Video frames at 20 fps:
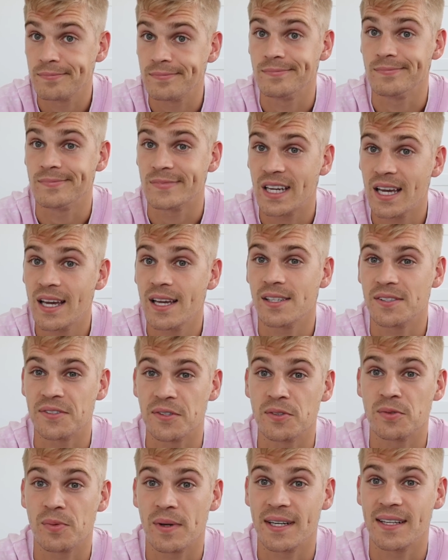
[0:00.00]
Okay,
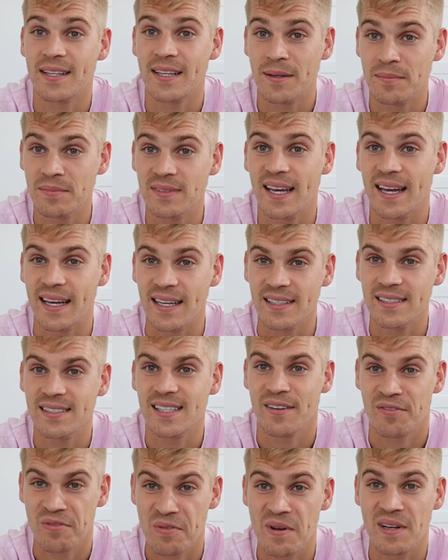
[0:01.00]
so it's one of them days.
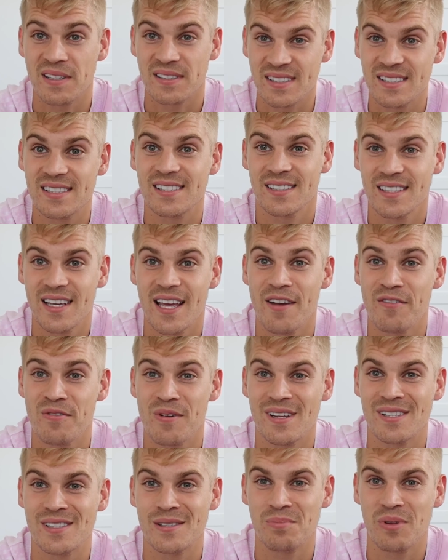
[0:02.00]
Everyone's
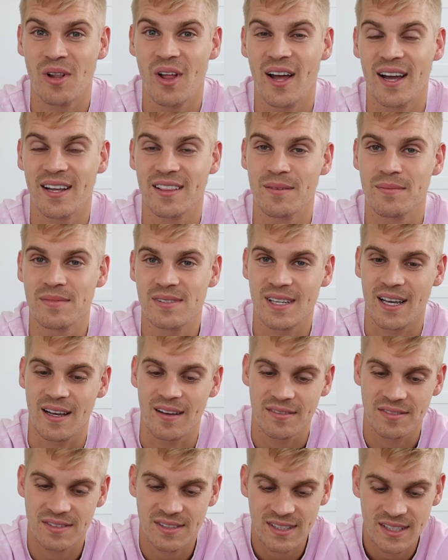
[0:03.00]
applying
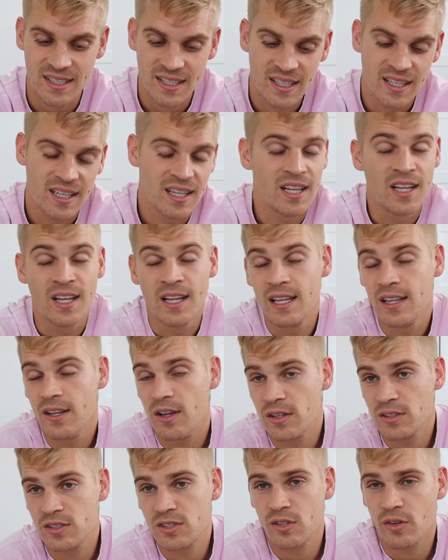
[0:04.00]
themselves.
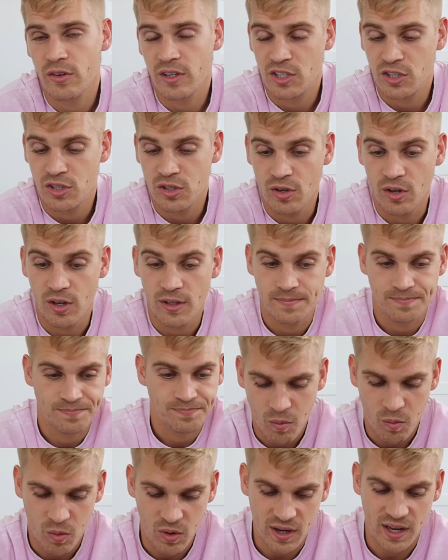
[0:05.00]
Long story short,
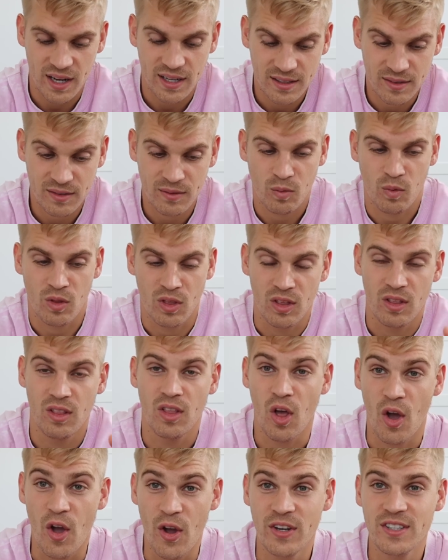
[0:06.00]
what I
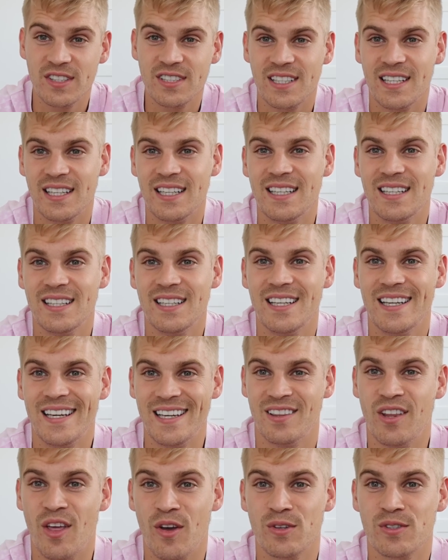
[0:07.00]
learnt
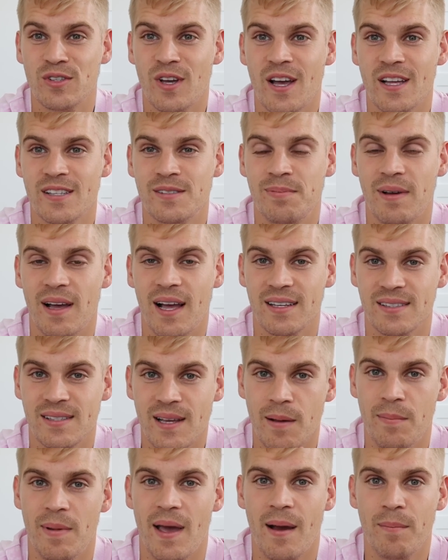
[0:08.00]
in those ice baths
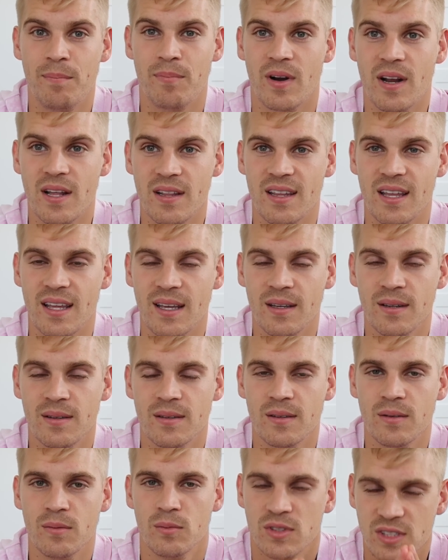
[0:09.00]
about breathing
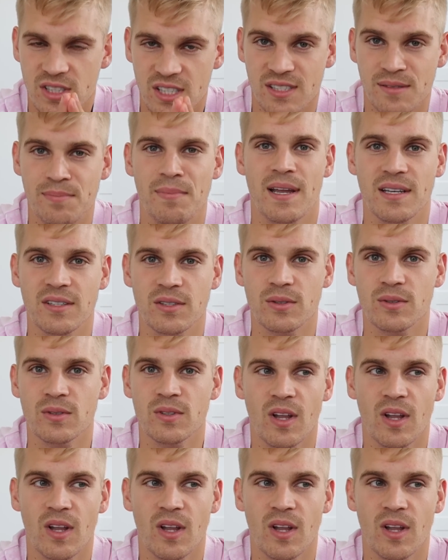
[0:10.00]
was just mental.